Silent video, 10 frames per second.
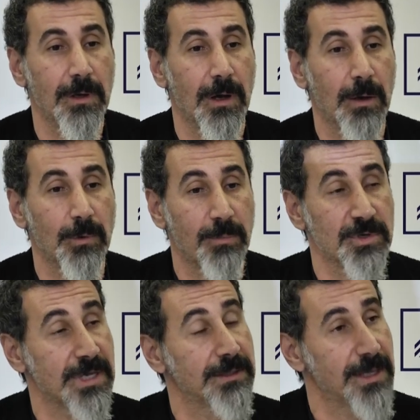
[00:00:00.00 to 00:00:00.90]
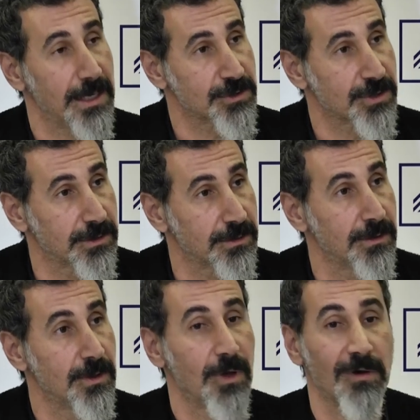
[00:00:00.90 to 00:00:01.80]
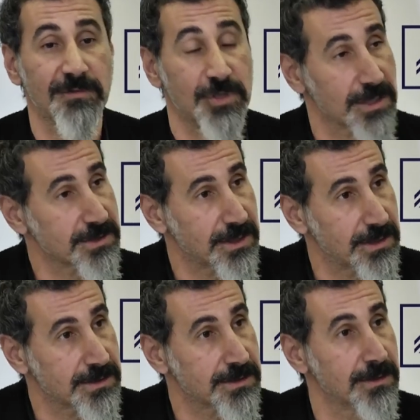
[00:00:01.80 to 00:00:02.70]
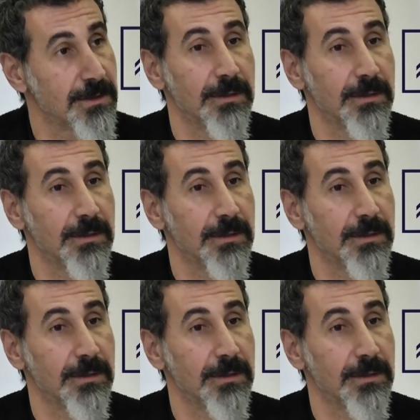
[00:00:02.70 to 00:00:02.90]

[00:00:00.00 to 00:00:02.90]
representation, of justice,